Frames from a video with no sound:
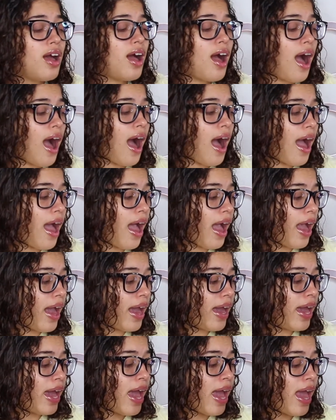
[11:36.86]

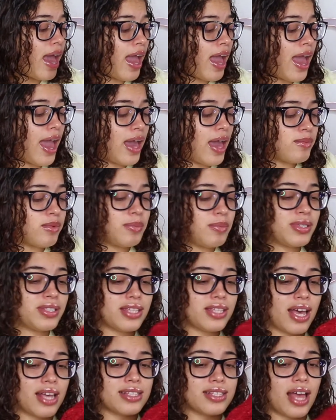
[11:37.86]
I am
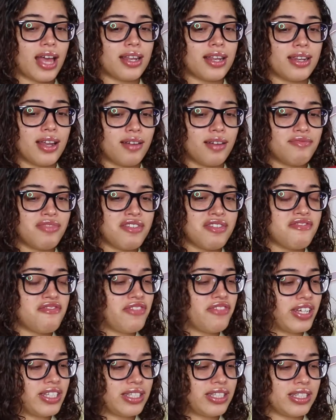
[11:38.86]
obsessed. I love the
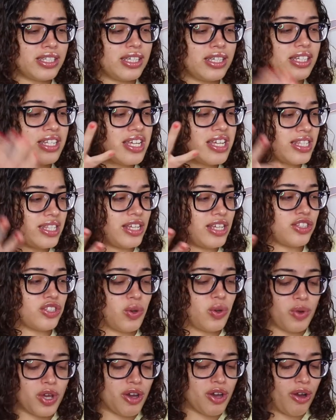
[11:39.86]
fuzziness that's
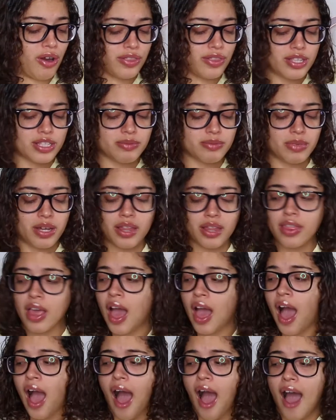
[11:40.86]
going on this month.
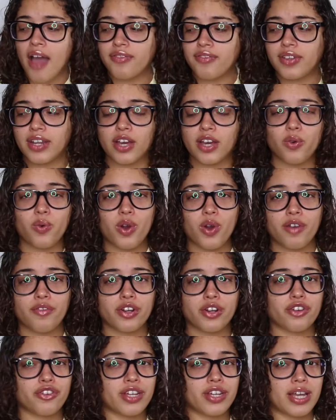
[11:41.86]
I feel like
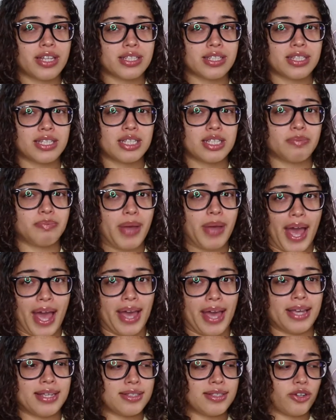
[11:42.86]
whoever creates these
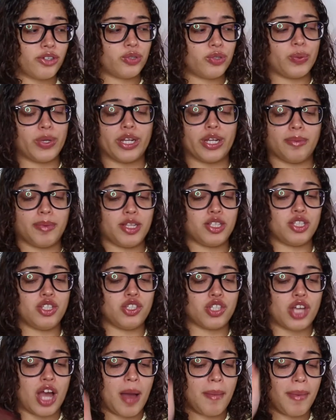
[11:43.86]
bags are doing an amazing
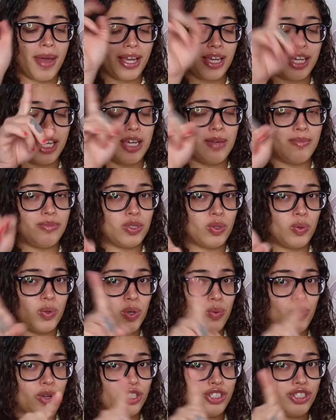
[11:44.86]
job, and keep
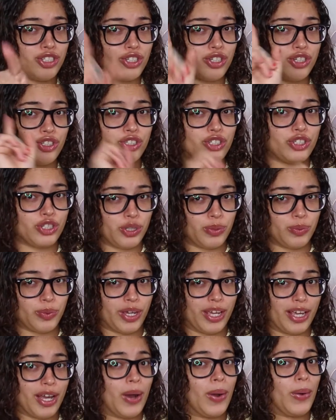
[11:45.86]
doing what you're
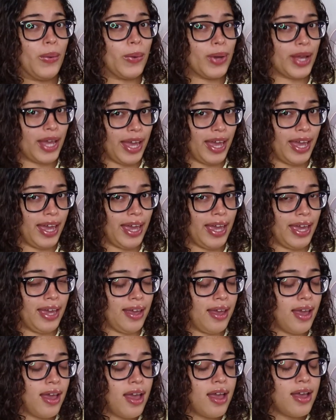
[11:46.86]
doing,
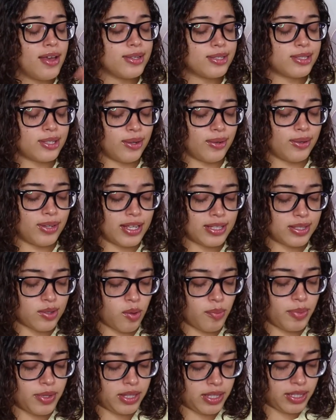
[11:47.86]
okay? So let's
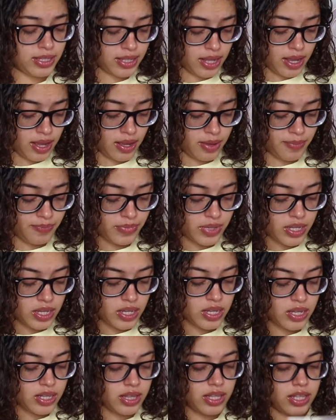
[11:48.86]
open this up.
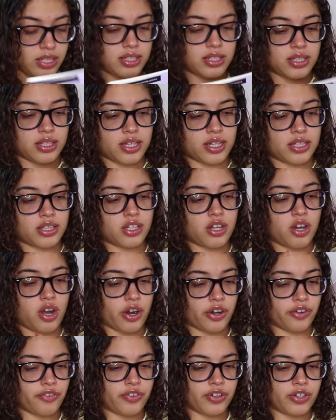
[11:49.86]
Let's look at the
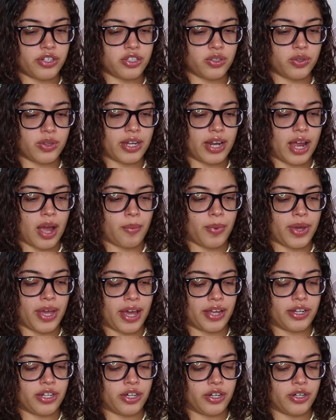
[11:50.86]
card first, so that way
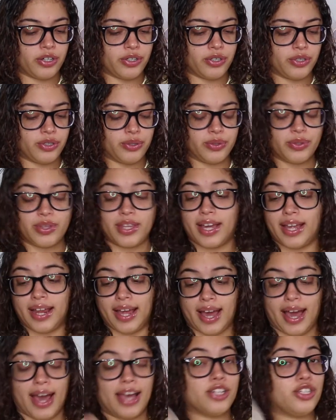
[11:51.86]
I know
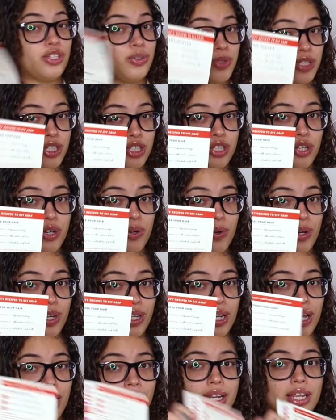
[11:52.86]
that I do need to go
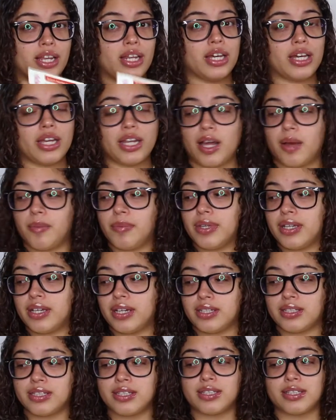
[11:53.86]
online and look it up
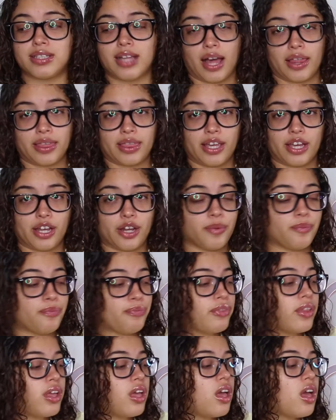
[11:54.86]
because it's not there.
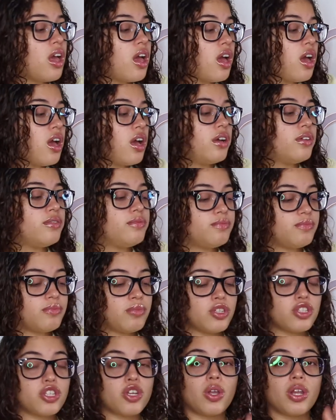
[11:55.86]

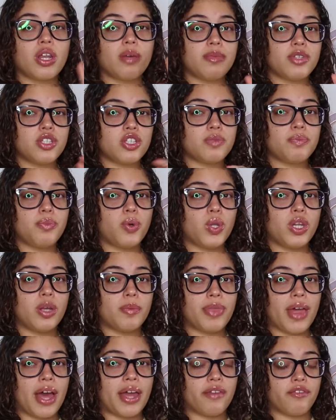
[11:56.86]
So let me just pull
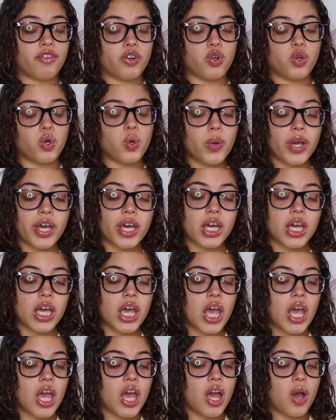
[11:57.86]
up that real quick
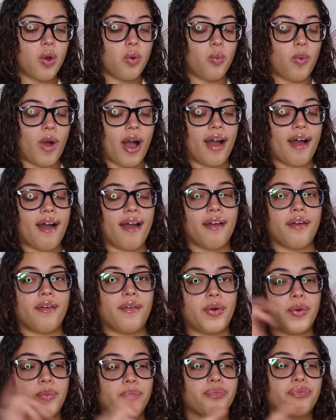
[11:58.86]

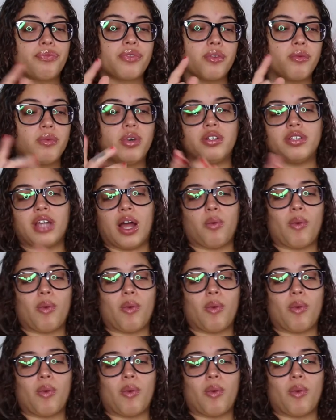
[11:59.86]
while, well, not